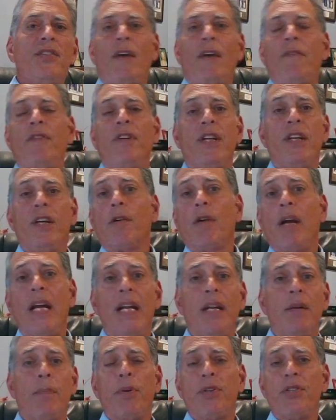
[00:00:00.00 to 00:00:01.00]
70 or
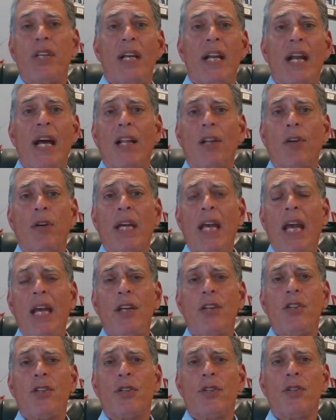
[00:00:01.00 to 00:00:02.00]
80%
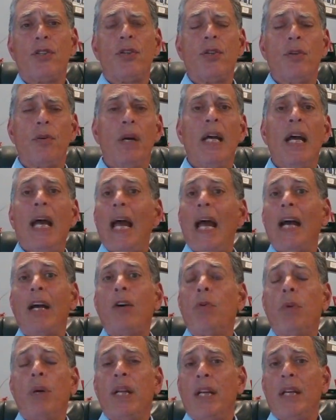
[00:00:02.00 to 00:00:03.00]
allocation to
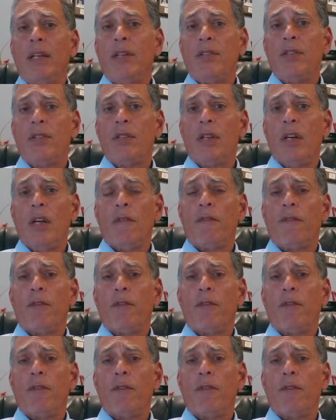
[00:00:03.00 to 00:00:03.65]
equities,